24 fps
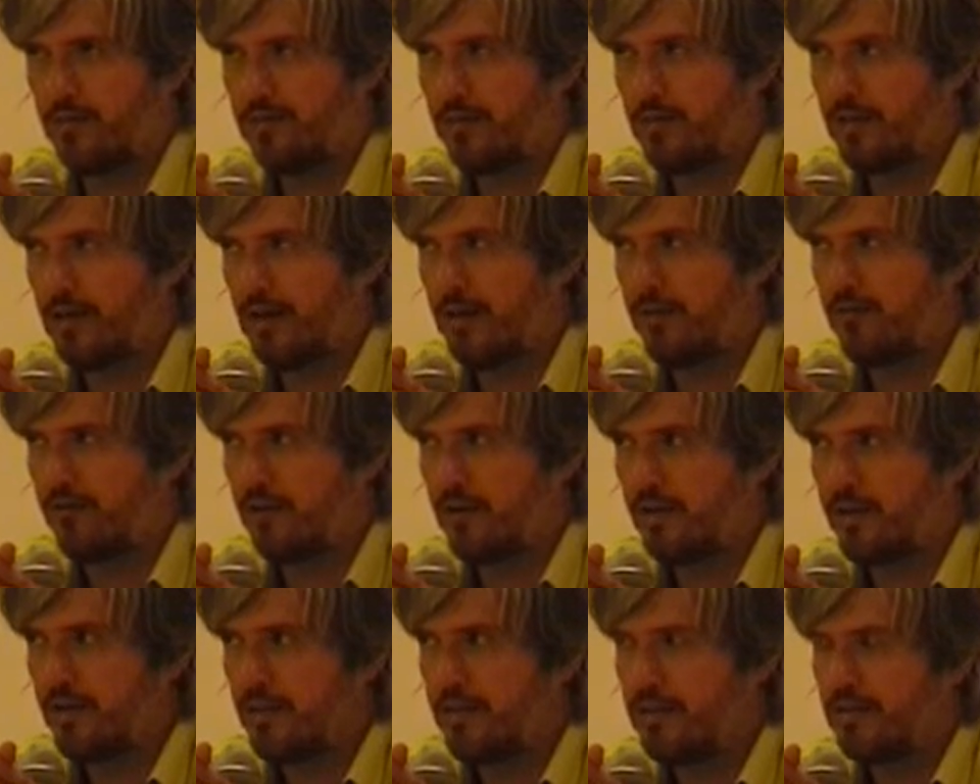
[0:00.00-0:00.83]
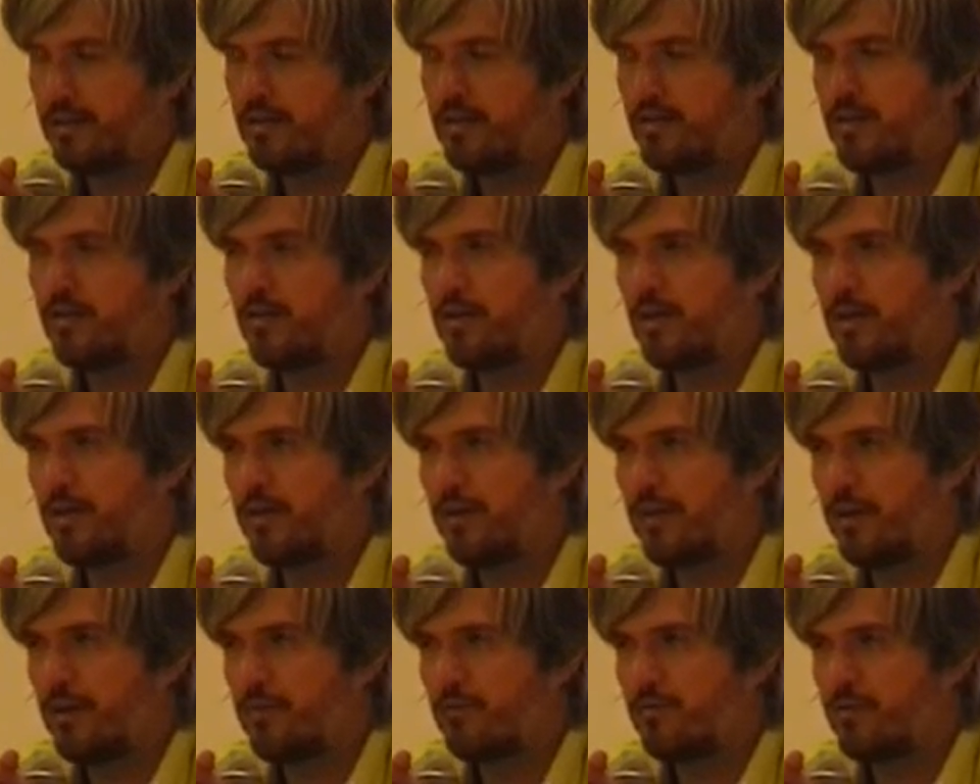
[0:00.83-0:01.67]
level. The only
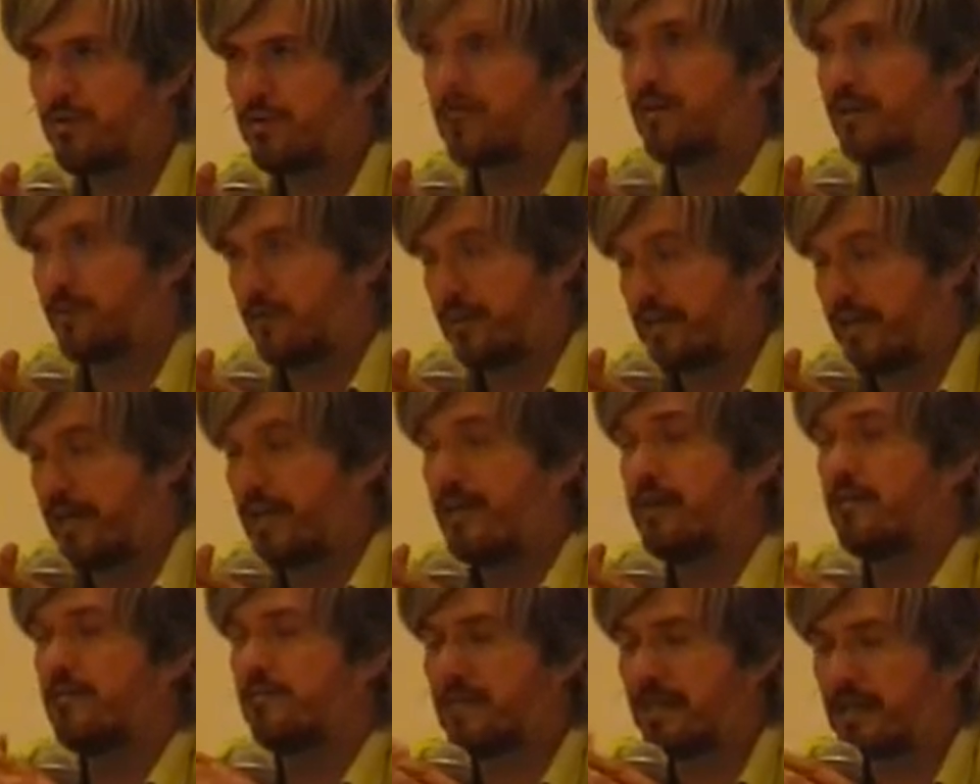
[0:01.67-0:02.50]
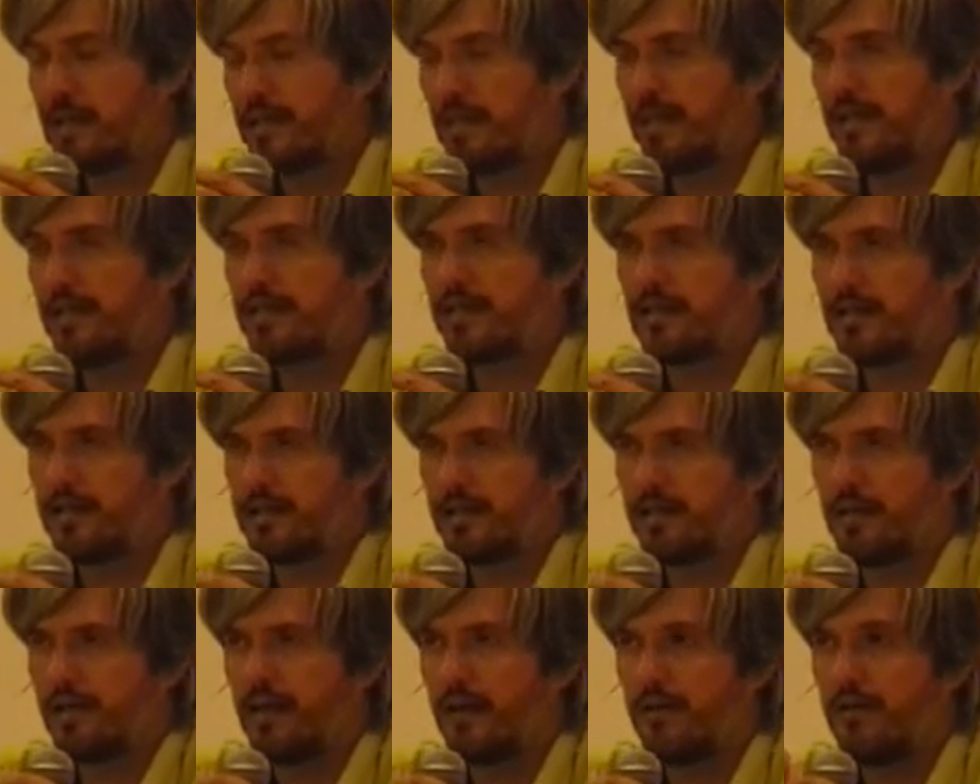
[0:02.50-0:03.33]
thing which they
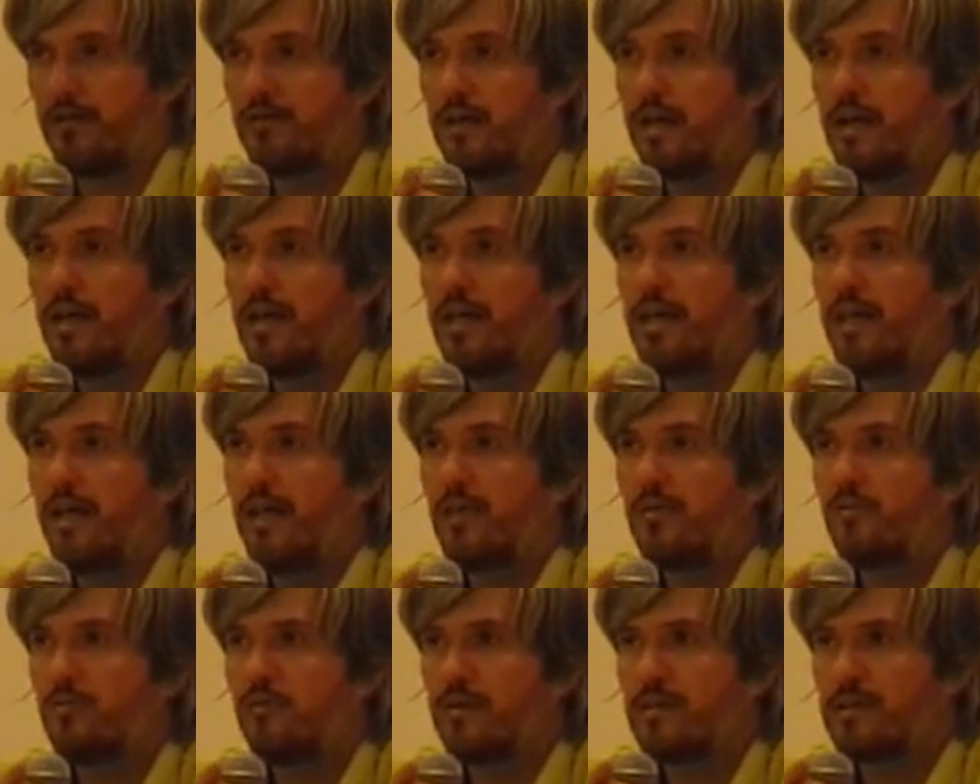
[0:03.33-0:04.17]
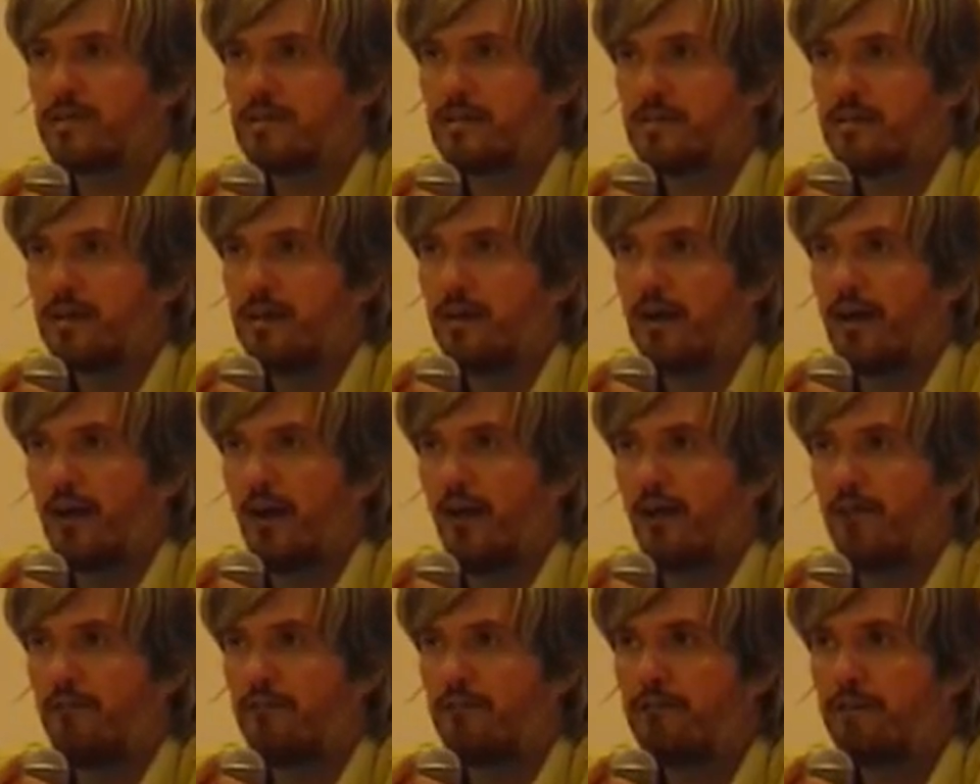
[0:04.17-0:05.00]
clearly have, it was
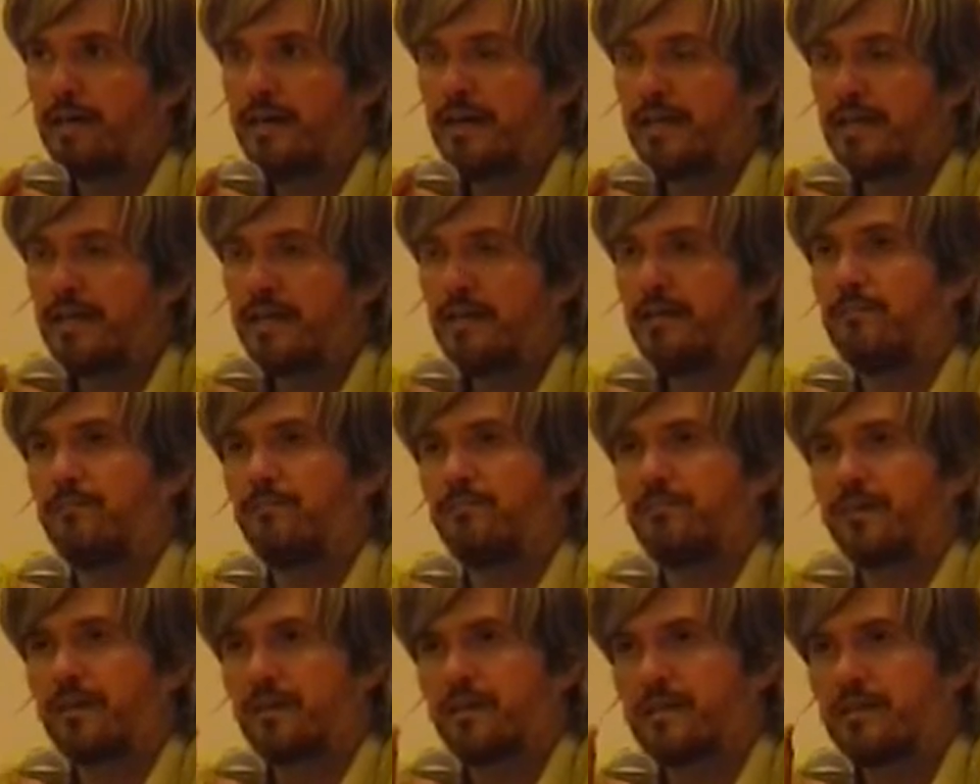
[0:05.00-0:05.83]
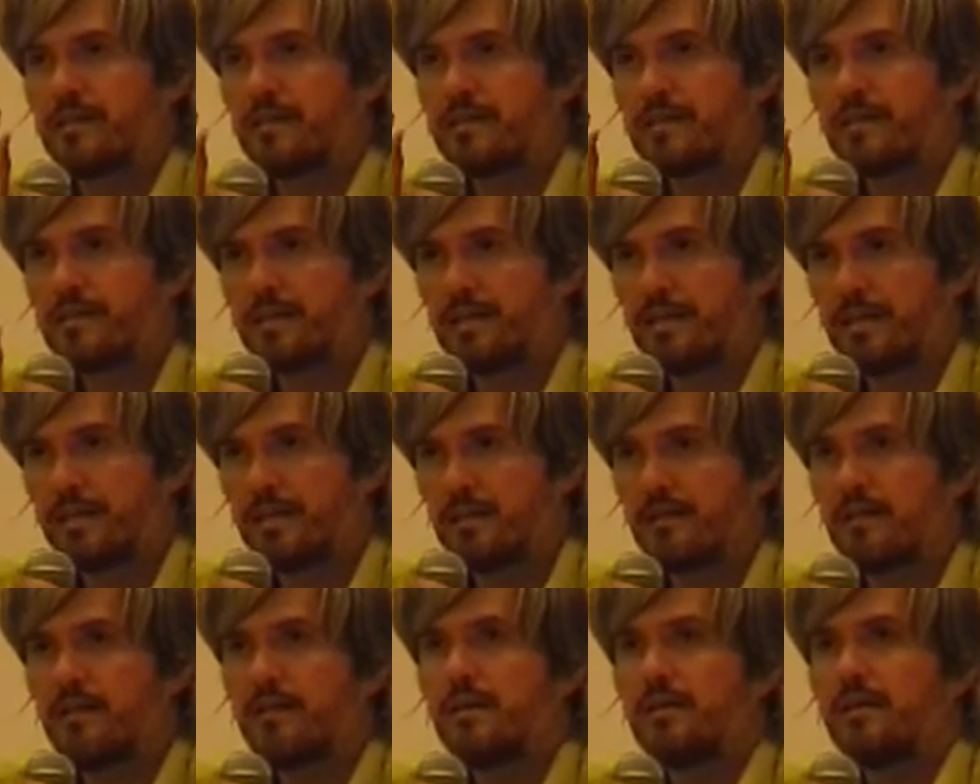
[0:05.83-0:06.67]
a very
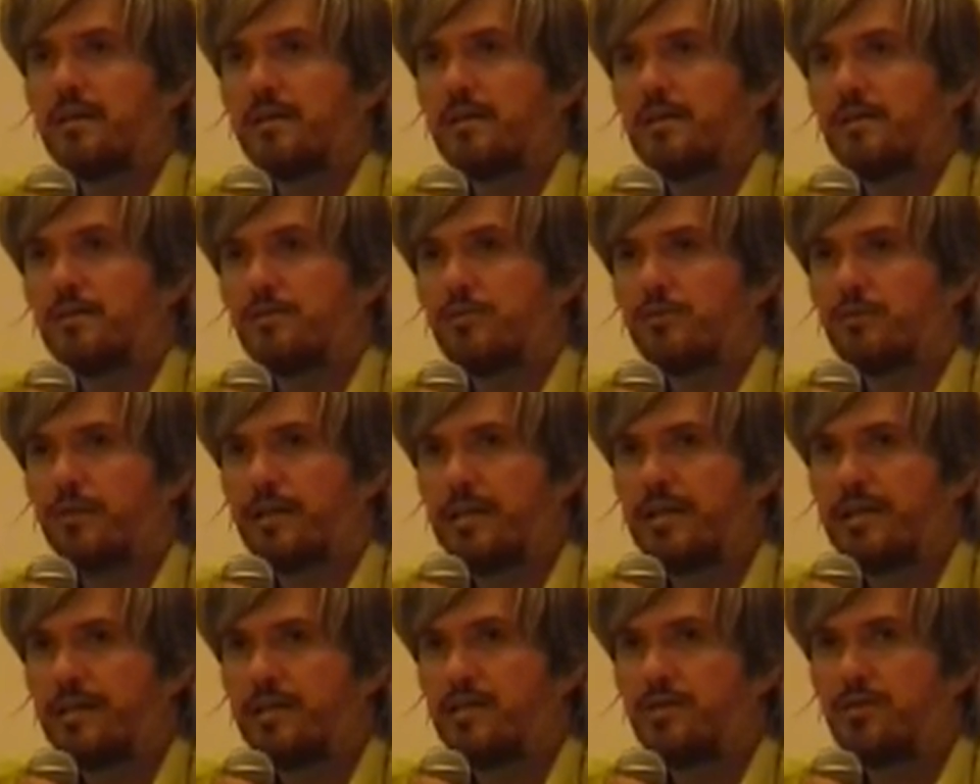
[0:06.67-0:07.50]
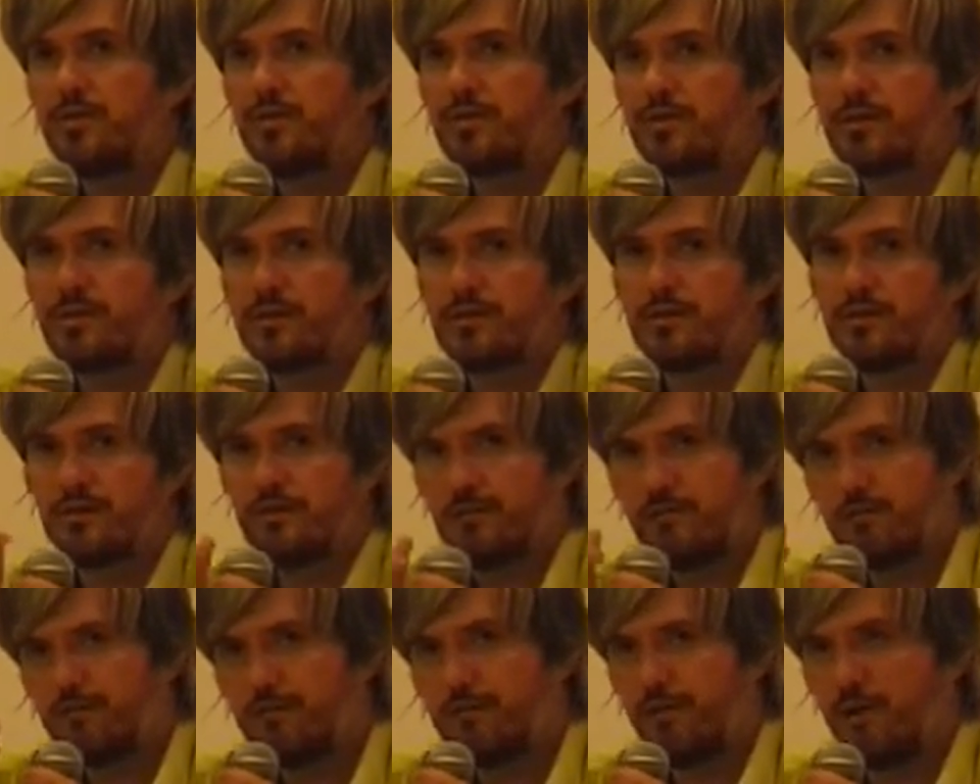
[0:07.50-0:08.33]
strict religious
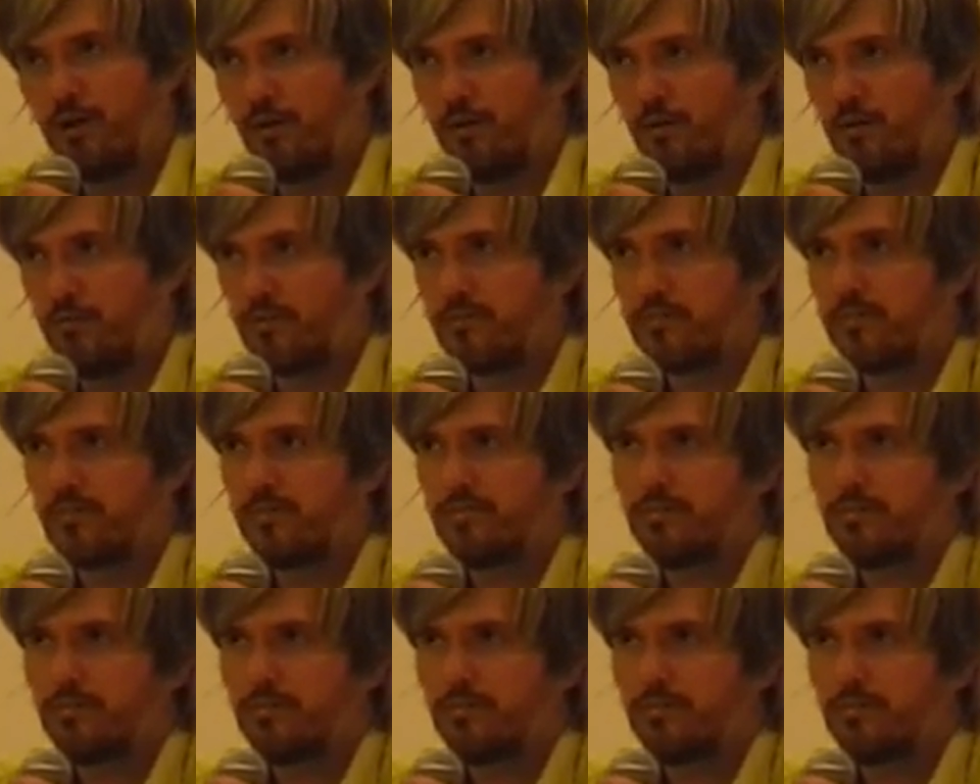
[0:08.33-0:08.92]
follow.